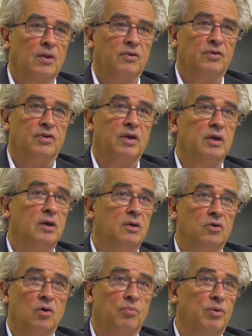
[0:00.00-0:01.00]

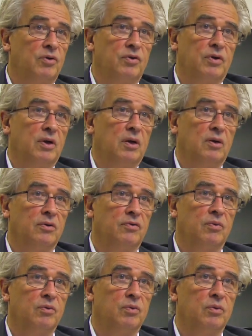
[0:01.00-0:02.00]
singers, opera singers
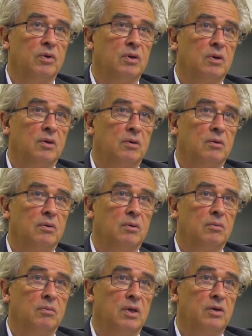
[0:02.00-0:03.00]
from Sweden are
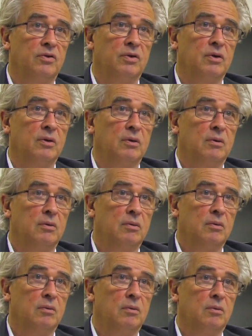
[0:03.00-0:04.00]
amazing.
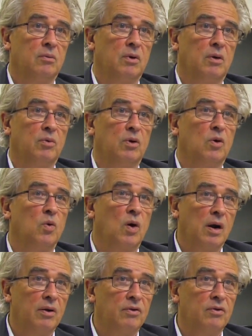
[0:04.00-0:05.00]
We have a
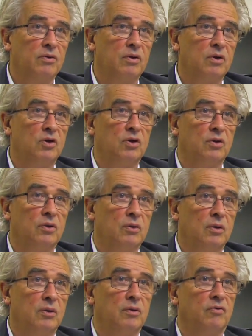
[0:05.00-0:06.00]
choir tradition
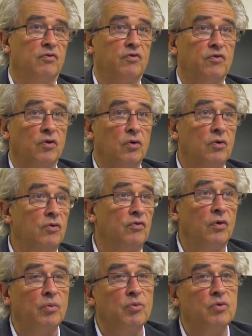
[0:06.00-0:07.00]
and a folk
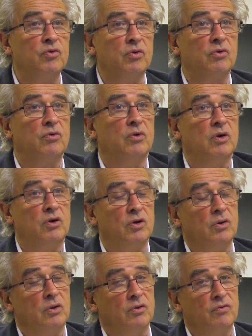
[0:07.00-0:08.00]
music
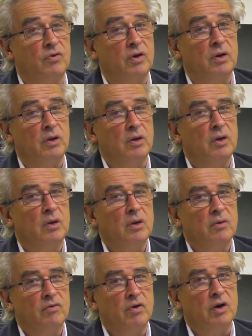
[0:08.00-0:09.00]
tradition. It's very,
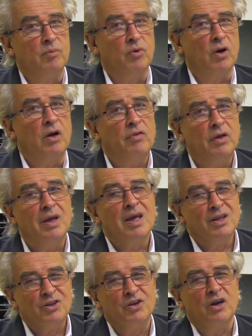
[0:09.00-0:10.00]
very important. I
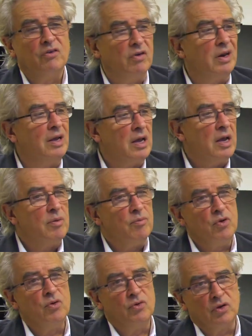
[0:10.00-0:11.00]
think generally
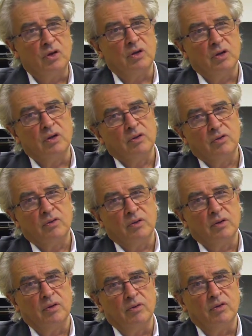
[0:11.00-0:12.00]
music is,
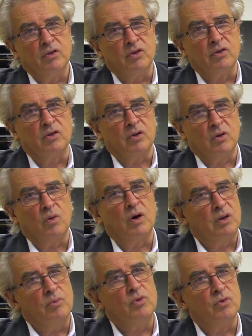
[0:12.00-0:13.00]
this is a
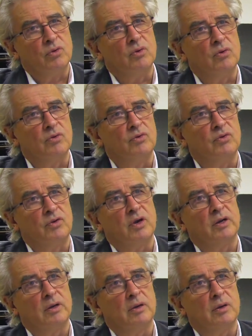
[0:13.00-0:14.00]
quite a musical
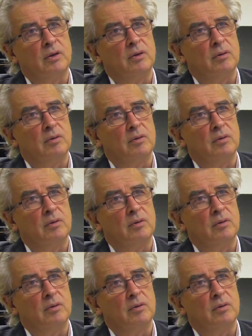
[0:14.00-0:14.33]
society.